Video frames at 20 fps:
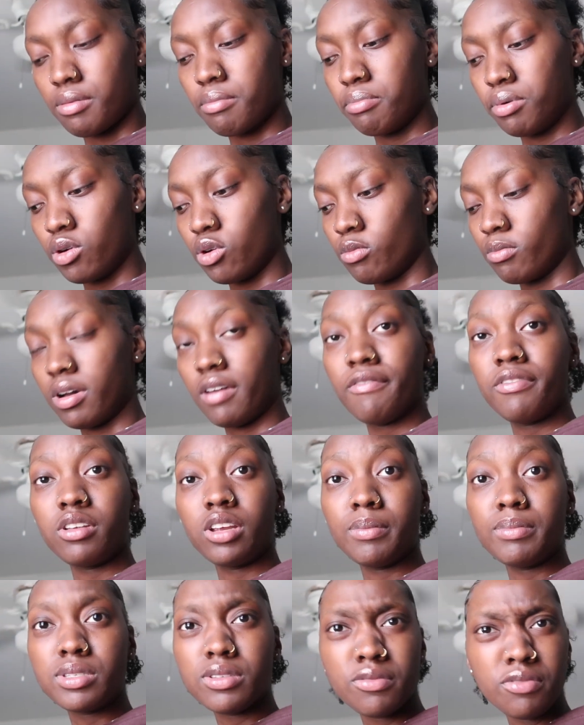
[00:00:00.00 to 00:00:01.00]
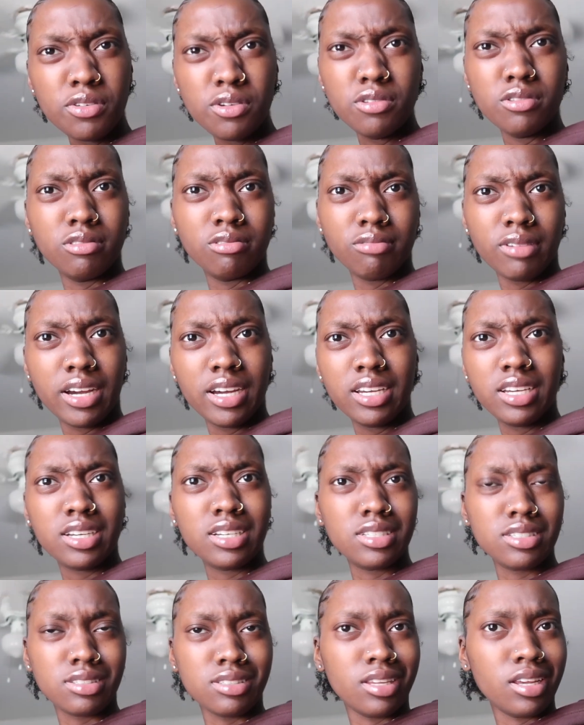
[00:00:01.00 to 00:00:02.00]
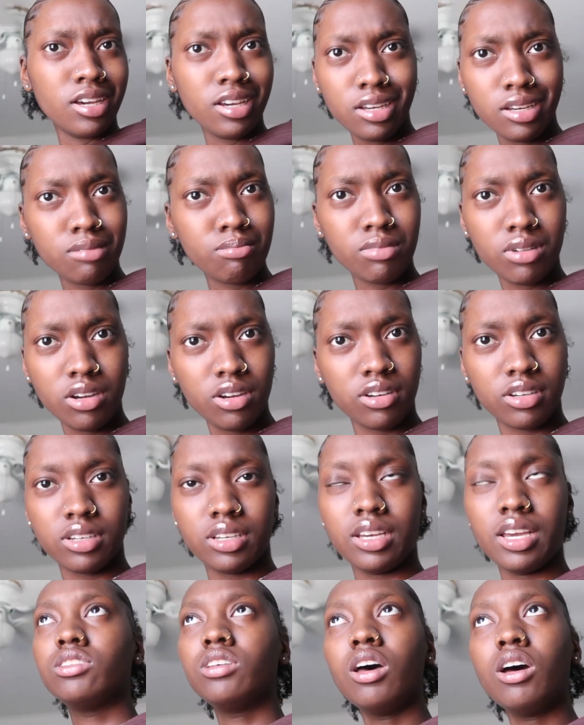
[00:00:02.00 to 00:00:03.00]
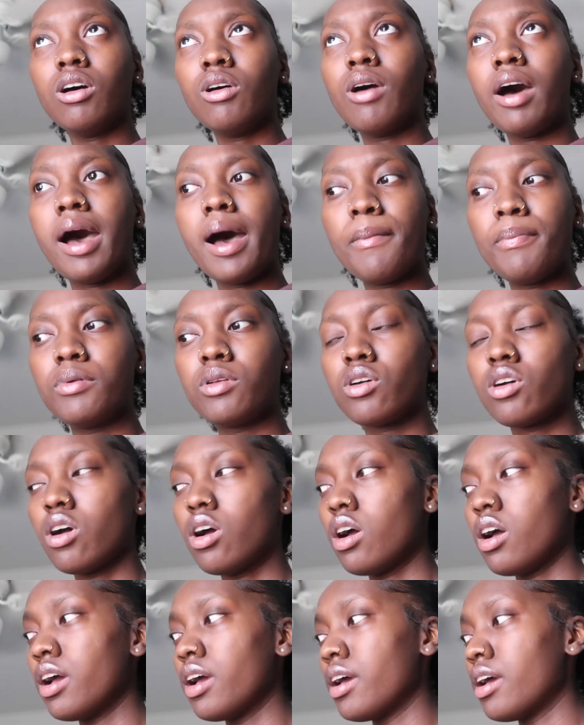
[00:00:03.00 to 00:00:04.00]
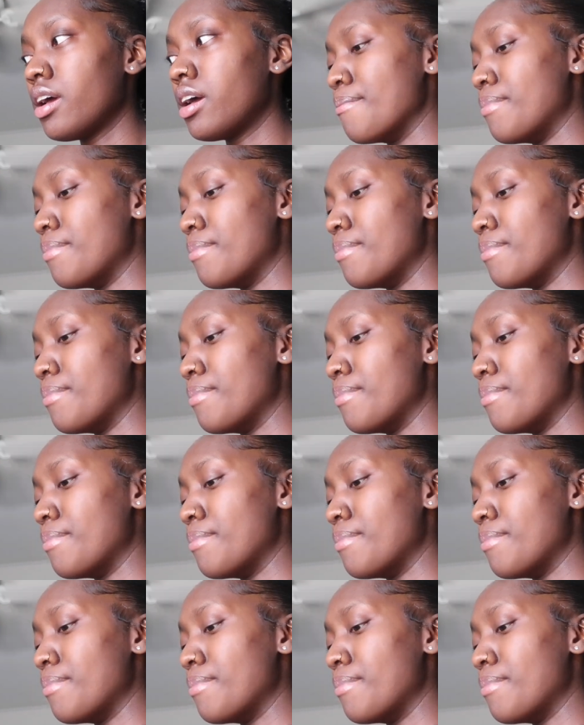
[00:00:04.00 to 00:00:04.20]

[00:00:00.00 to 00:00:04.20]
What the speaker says: Boom. I'm finna get me some food, right? Because, duh, I'm hungry. So I hopped in the car.